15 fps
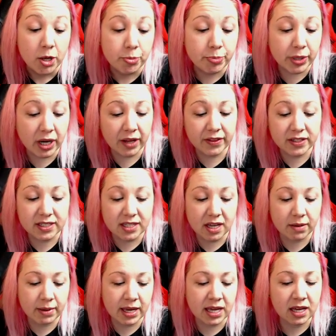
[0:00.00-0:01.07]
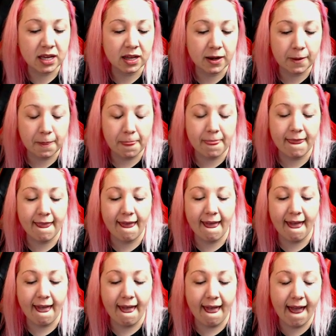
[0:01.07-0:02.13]
But on the same hand,
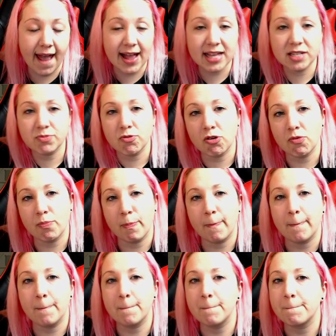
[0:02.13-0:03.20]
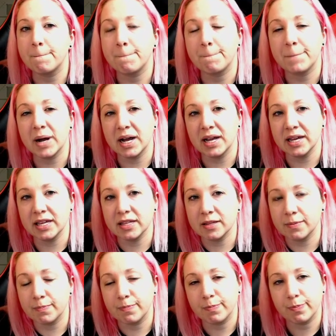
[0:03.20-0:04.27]
Hasbro buying the
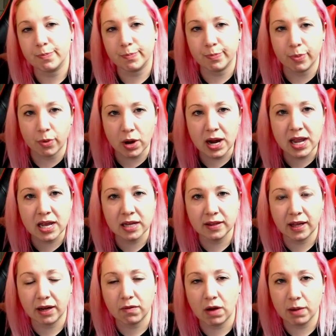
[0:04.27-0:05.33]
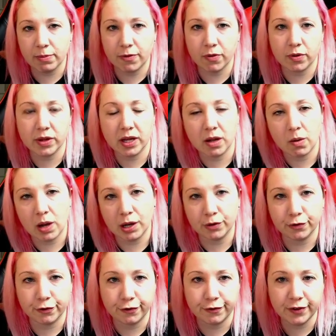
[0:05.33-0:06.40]
brand, like, right before they go out and
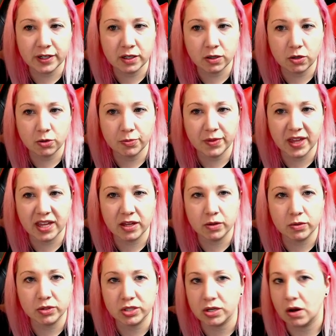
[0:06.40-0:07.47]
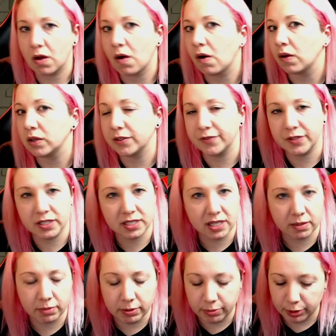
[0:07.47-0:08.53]
film, they use all of the
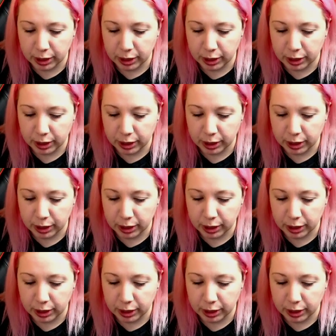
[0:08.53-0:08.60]
same people